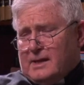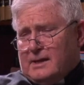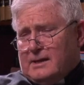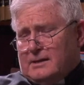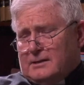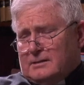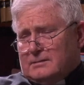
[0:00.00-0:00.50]

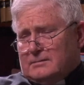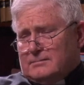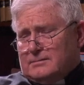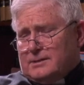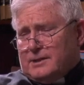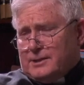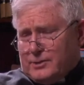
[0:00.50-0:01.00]

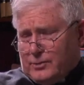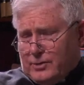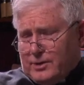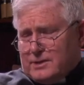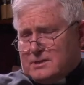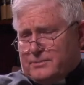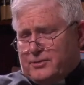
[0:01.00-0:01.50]

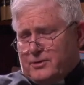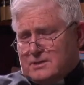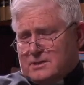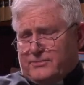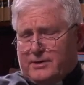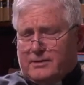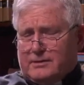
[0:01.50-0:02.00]
endurance and
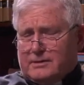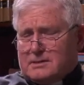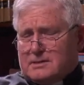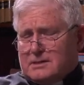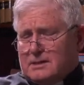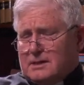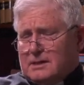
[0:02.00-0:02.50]

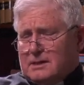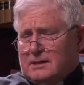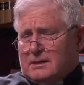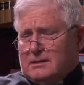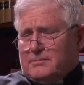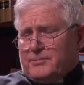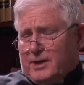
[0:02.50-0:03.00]
perseverance,
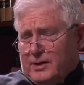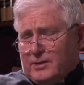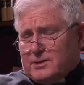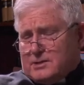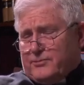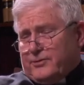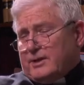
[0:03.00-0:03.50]
but
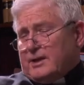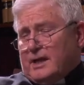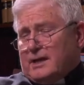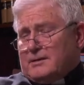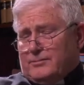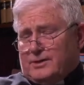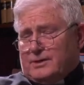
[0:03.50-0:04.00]
also for
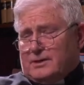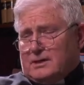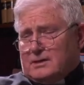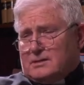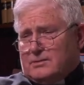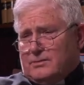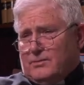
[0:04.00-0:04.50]
enlightenment
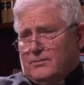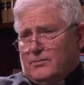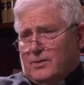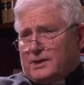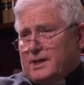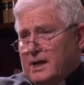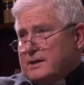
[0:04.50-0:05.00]
as to
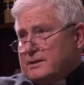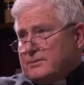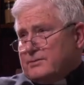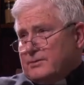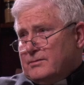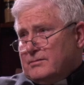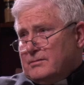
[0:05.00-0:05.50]
what can I
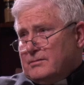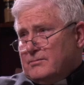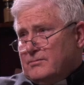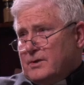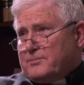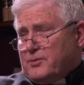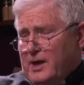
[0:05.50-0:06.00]
do?
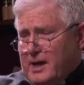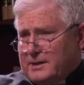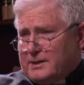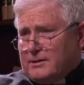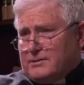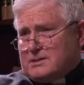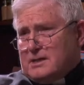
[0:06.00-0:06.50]
What
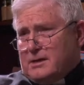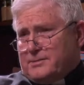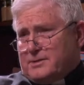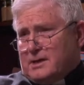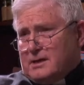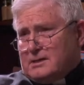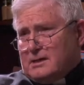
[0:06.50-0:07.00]
practical
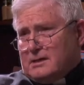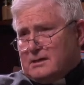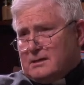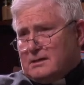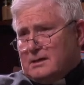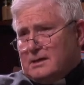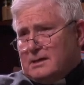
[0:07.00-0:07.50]
steps should I
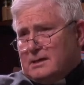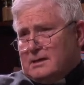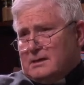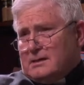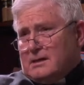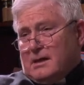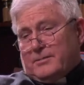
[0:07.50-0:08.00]
take?
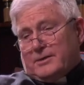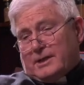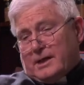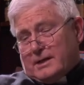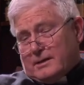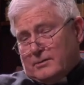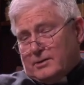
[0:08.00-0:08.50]
I mean,
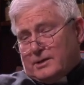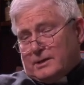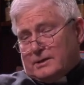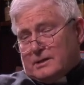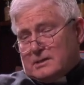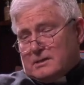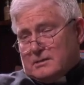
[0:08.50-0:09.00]
they can look
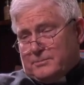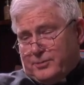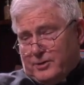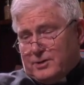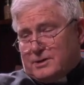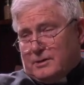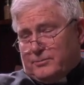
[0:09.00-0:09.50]
at this as a
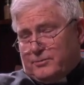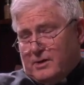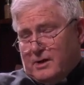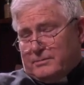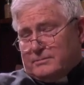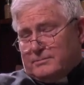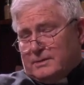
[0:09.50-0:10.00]
personal
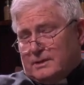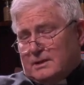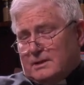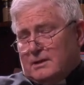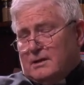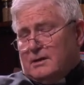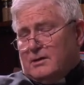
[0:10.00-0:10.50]
problem.
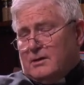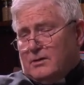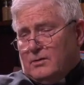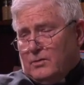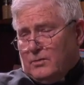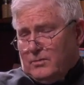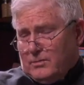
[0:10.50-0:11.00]

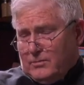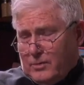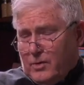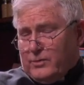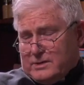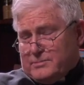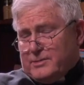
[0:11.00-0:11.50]
Oh,
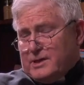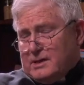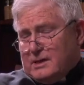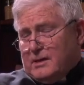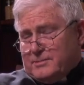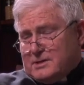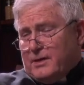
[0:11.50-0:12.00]
woe is
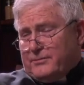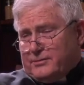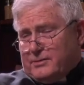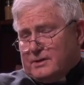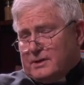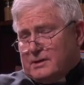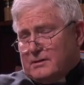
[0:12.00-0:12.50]
me, I'm
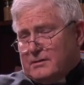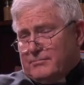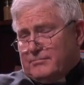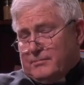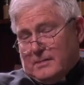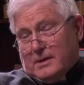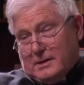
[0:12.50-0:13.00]
suffering,
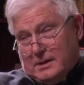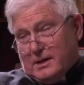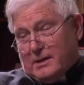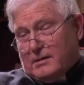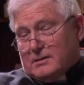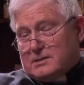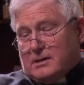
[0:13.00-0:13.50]
and
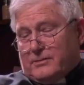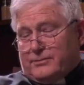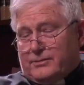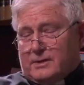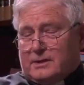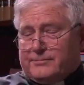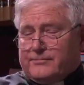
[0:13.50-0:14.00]
they are
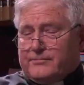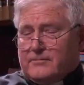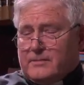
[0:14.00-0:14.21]
suffering.